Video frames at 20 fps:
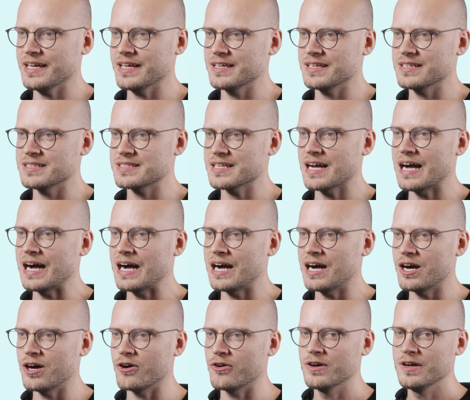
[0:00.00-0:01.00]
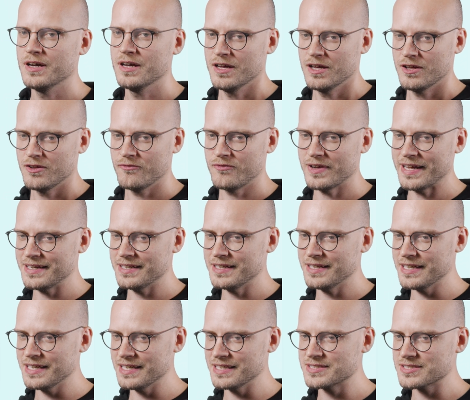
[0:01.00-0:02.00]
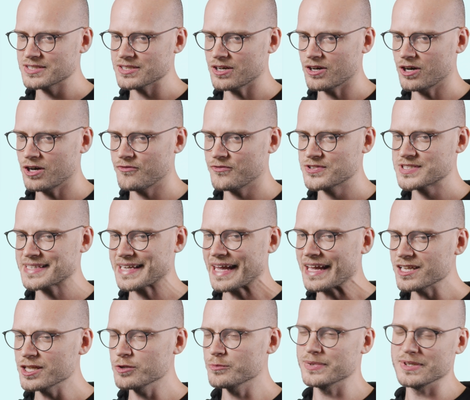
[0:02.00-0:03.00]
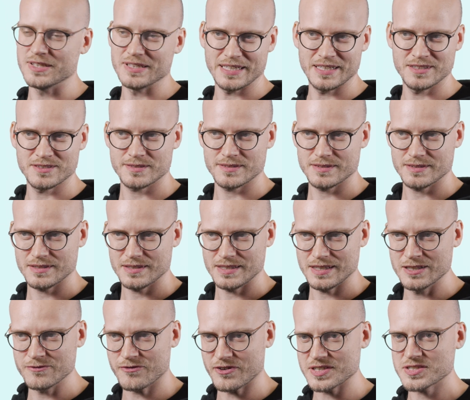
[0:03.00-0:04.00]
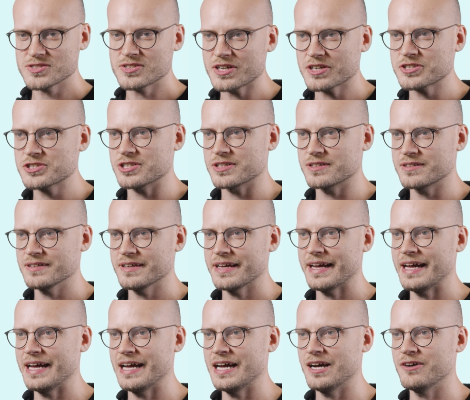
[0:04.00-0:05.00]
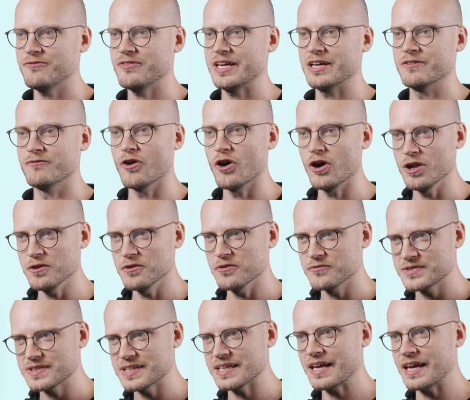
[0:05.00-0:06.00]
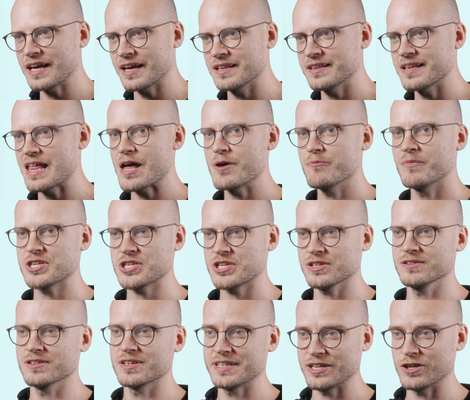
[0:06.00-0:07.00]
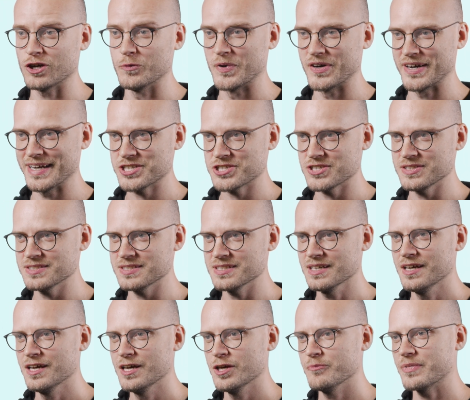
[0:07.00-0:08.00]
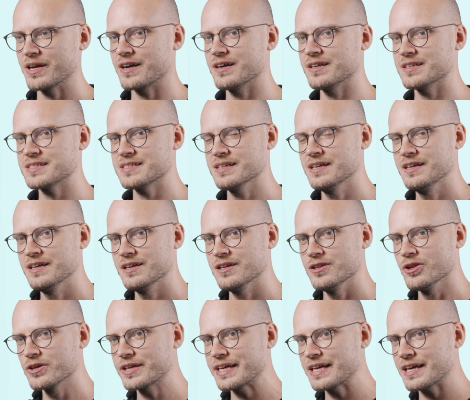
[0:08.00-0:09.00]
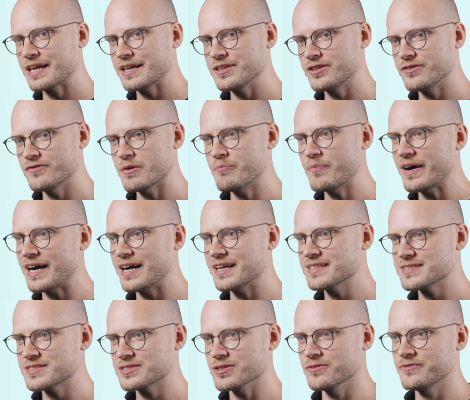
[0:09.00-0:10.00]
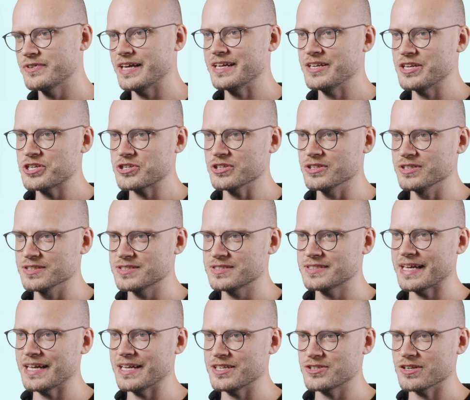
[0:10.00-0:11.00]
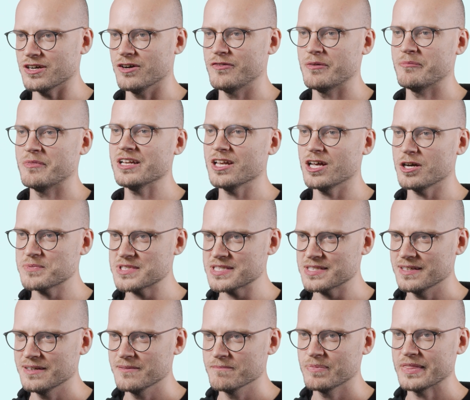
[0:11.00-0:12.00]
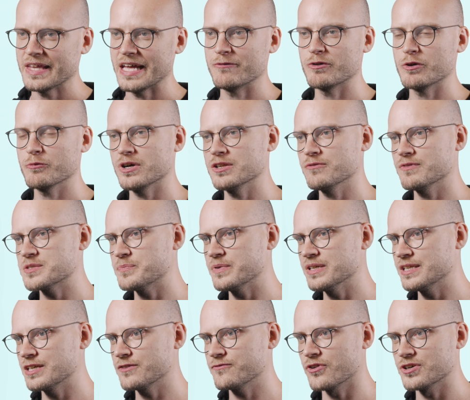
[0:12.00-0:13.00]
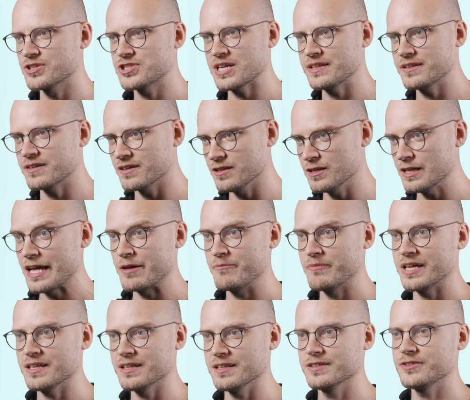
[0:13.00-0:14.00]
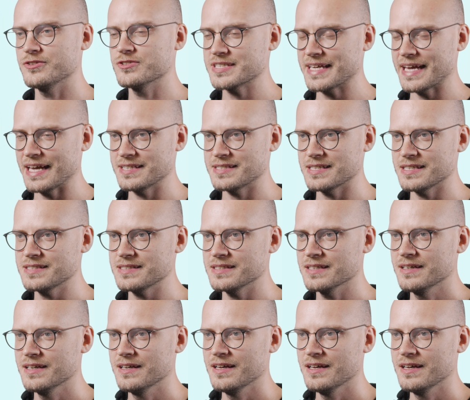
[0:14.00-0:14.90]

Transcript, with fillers: is how the needs of scalable in infrastructure have evolved in machine learning operations, because looking into the past, so the initial stage of MLOps, everyone was building for general M L use cases,